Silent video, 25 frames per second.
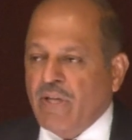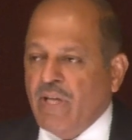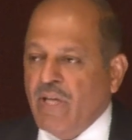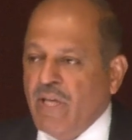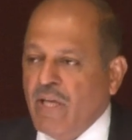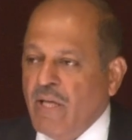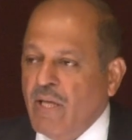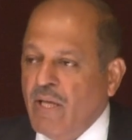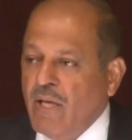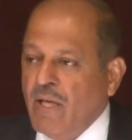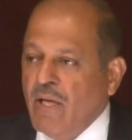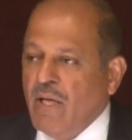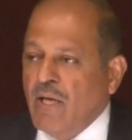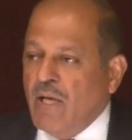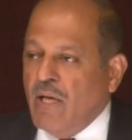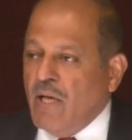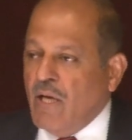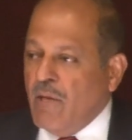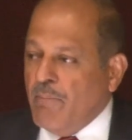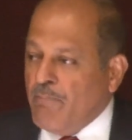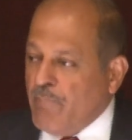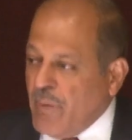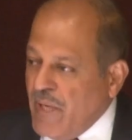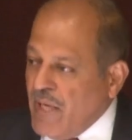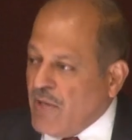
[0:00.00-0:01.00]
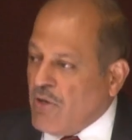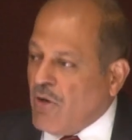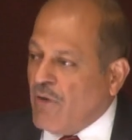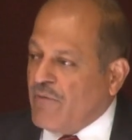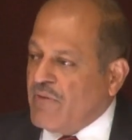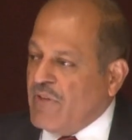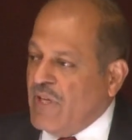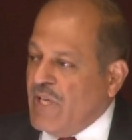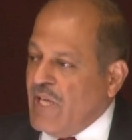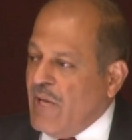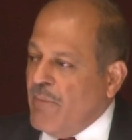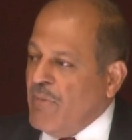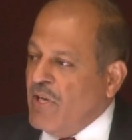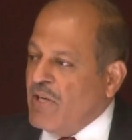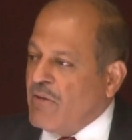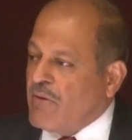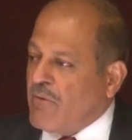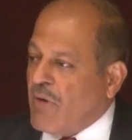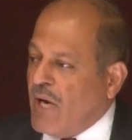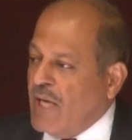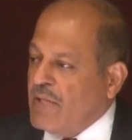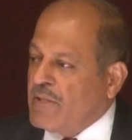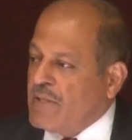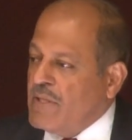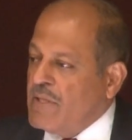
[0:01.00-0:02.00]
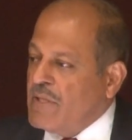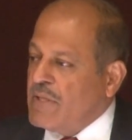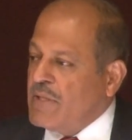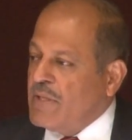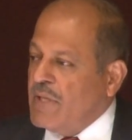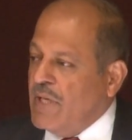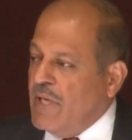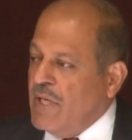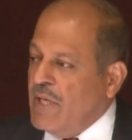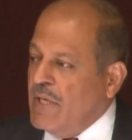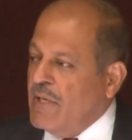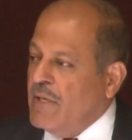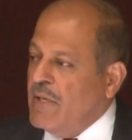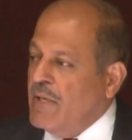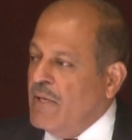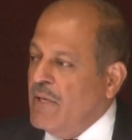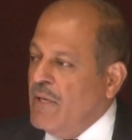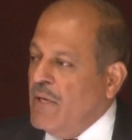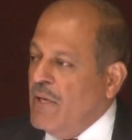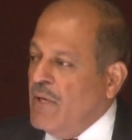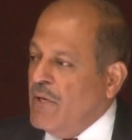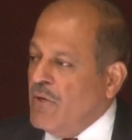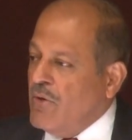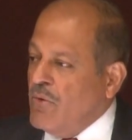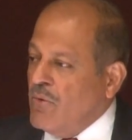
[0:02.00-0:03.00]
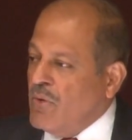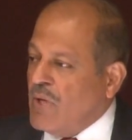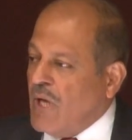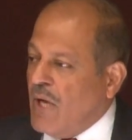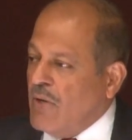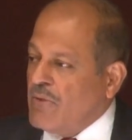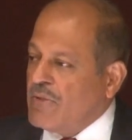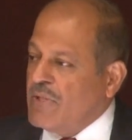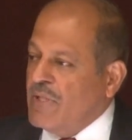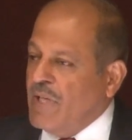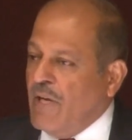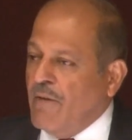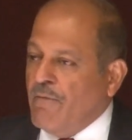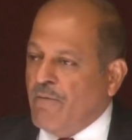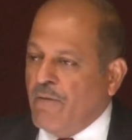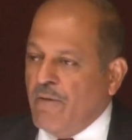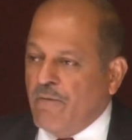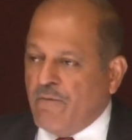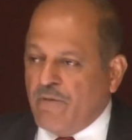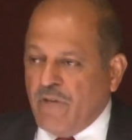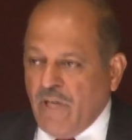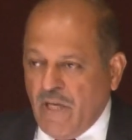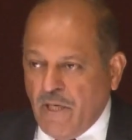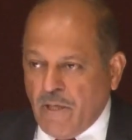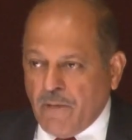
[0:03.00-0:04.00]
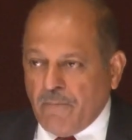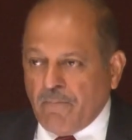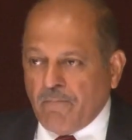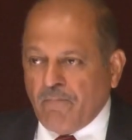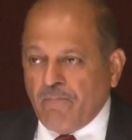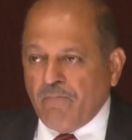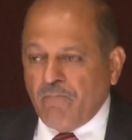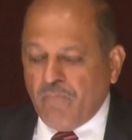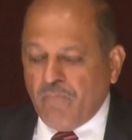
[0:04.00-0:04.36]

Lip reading: the peak of the Yemen crisis in 2015.